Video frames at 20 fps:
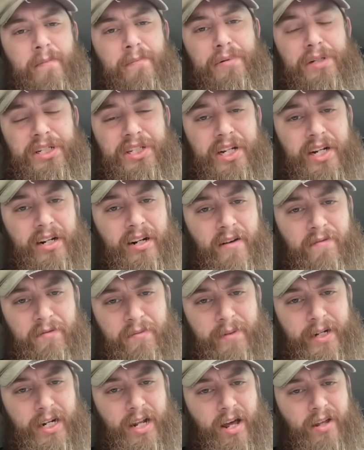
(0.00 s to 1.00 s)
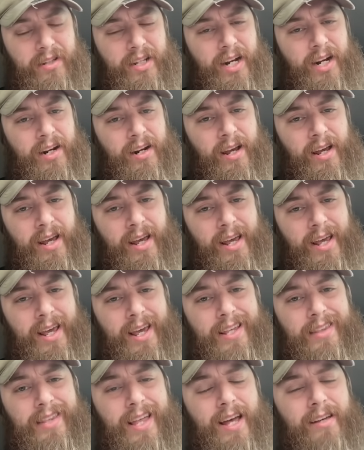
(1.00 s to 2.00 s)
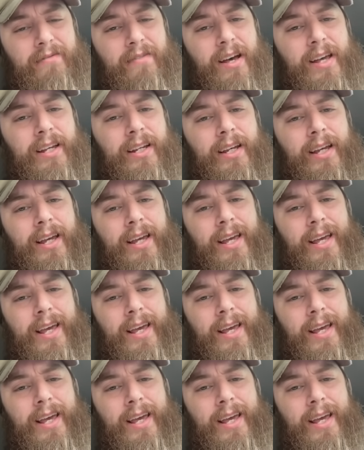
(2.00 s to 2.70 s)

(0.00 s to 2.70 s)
Please hit it up for me down there. Hit that like,